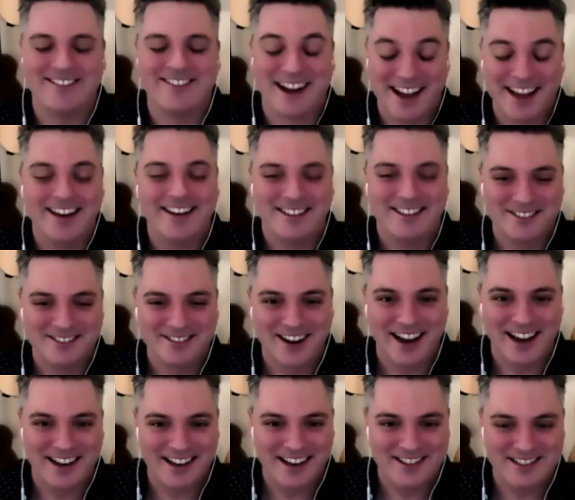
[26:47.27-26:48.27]
right.
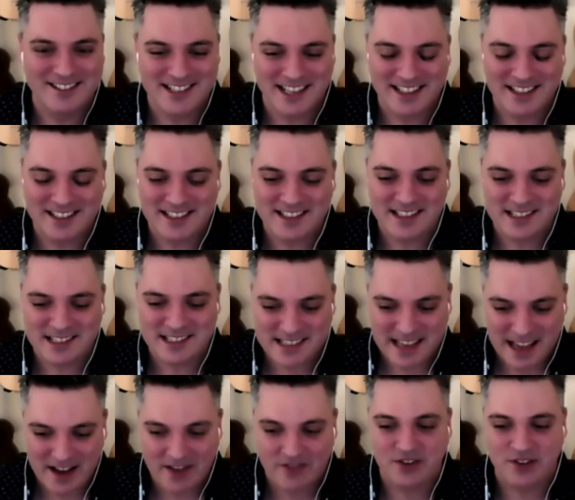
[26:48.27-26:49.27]
Right. I was like, does this
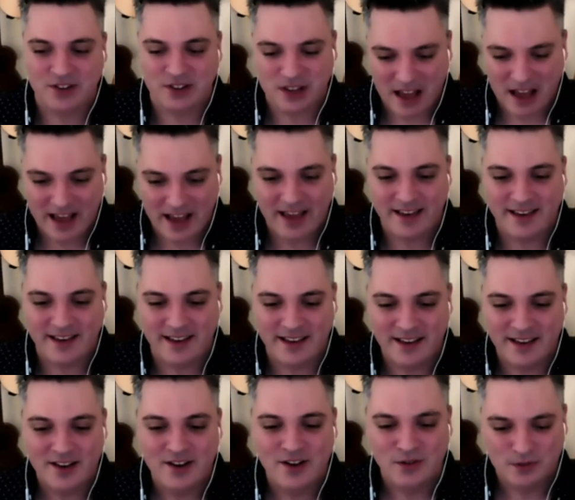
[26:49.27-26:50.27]
sound like
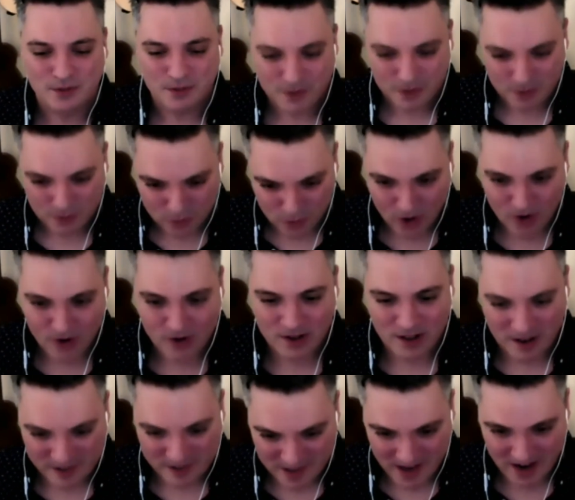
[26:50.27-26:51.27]
rural
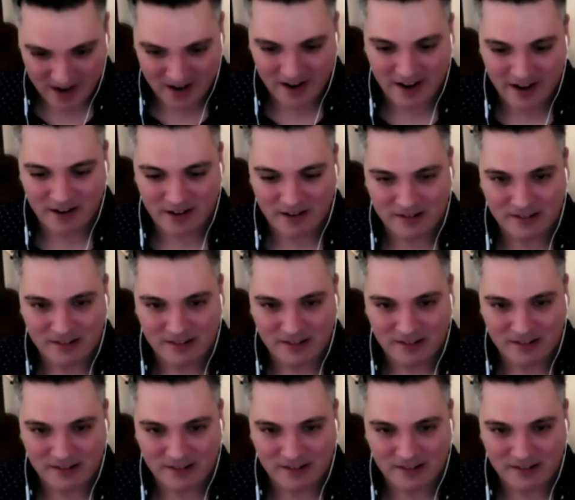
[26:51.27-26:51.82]
Ontario